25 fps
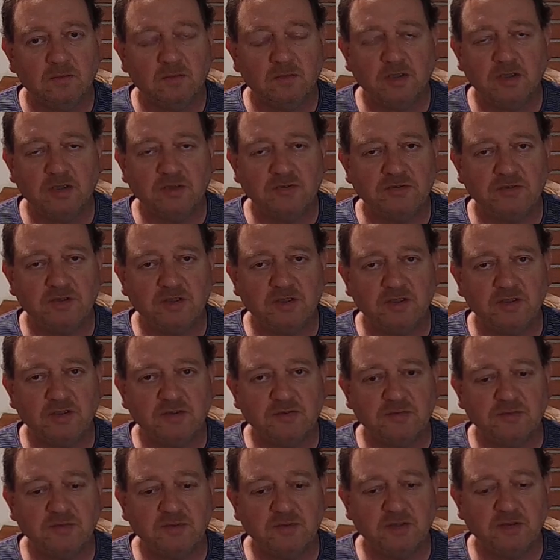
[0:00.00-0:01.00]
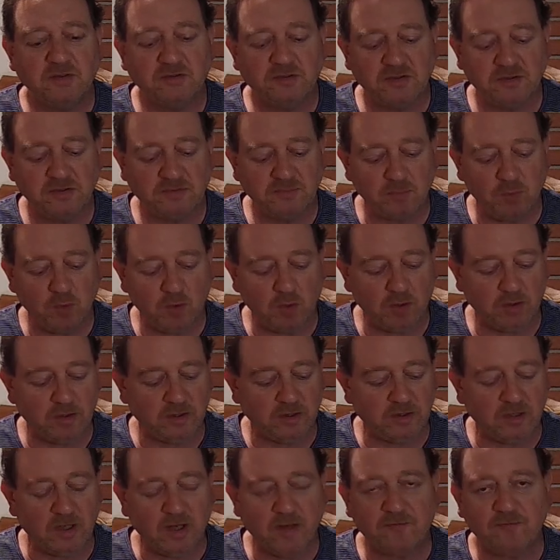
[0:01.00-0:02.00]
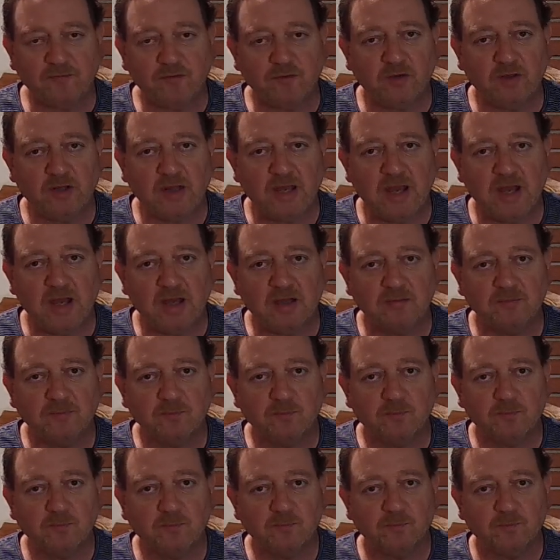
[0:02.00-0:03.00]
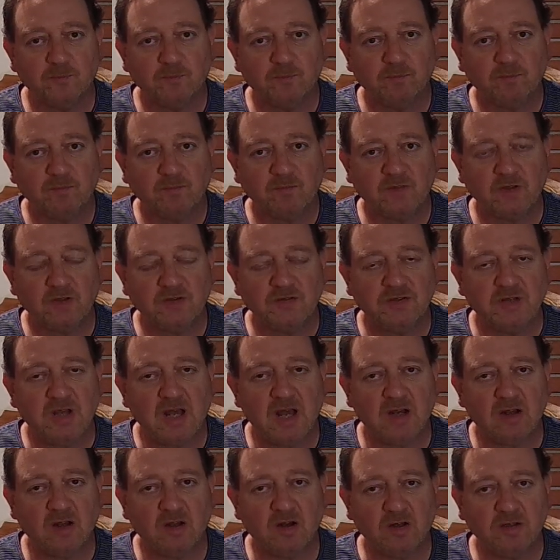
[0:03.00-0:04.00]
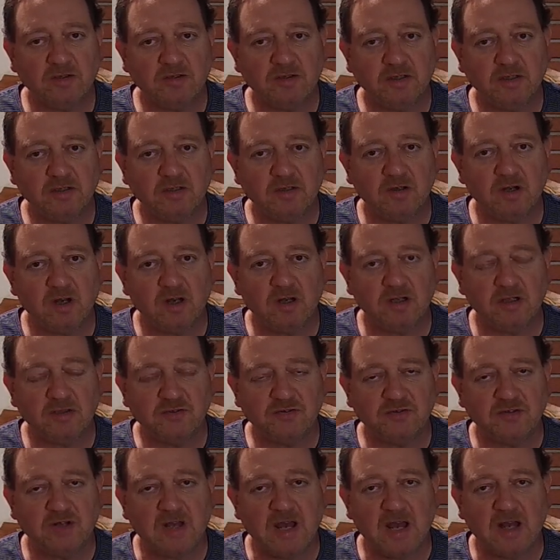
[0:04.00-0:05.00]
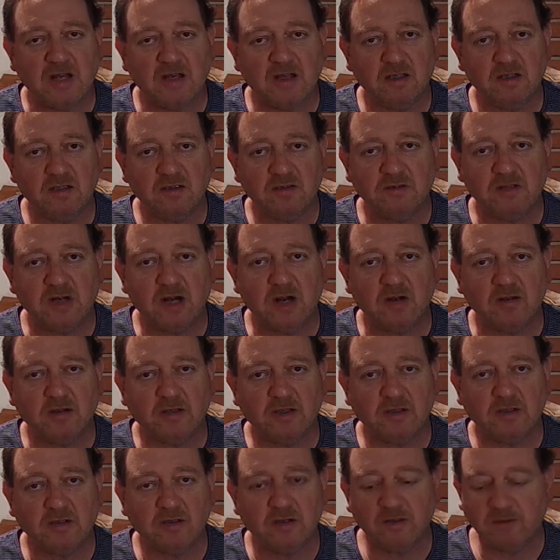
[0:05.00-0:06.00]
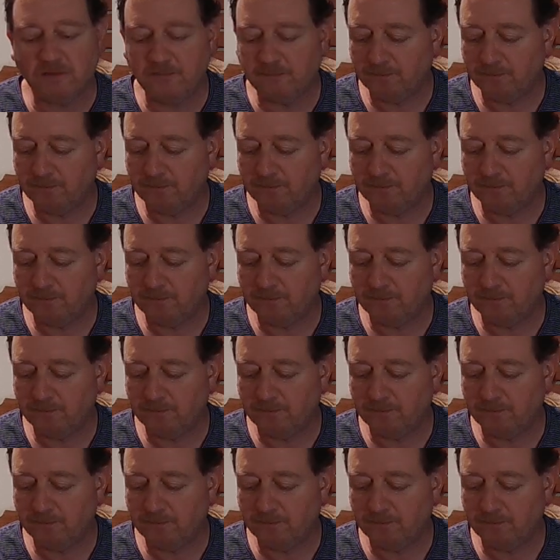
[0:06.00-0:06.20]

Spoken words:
This is more than enough for that. It's not a hunting gun. It's not a target gun.